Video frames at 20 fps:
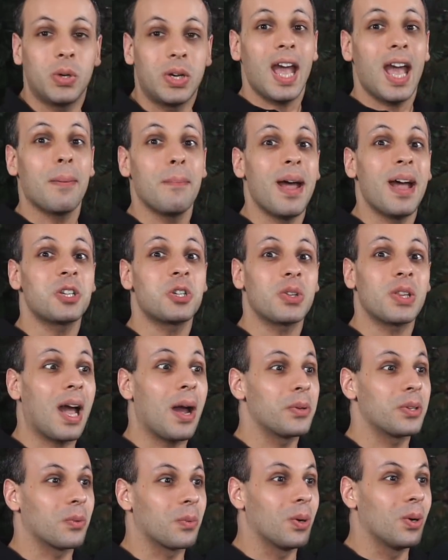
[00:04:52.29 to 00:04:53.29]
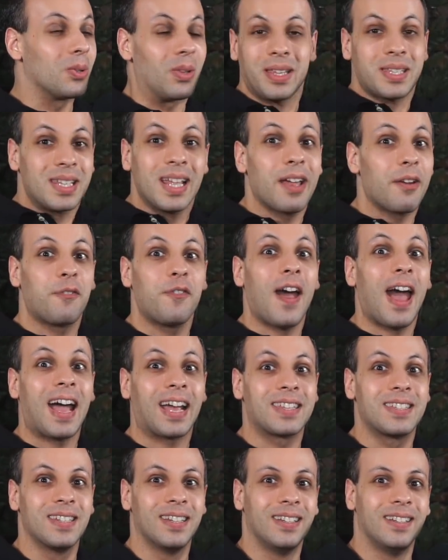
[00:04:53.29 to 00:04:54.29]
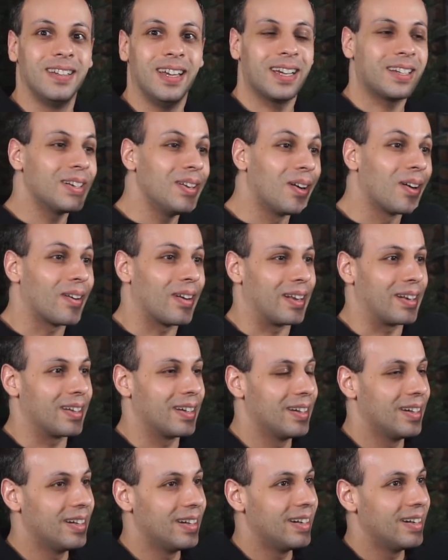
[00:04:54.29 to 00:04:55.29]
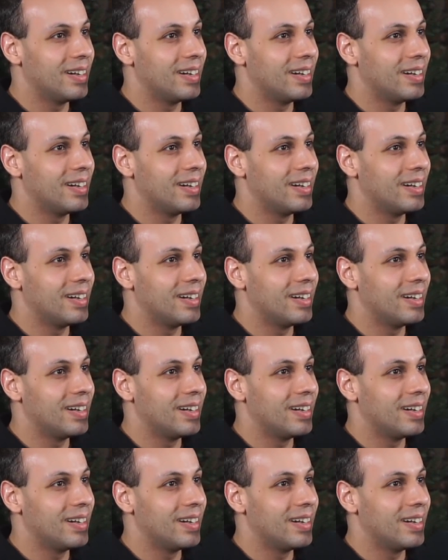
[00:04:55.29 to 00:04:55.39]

You can't measure that with a rule. It's not a fact. Ignore it.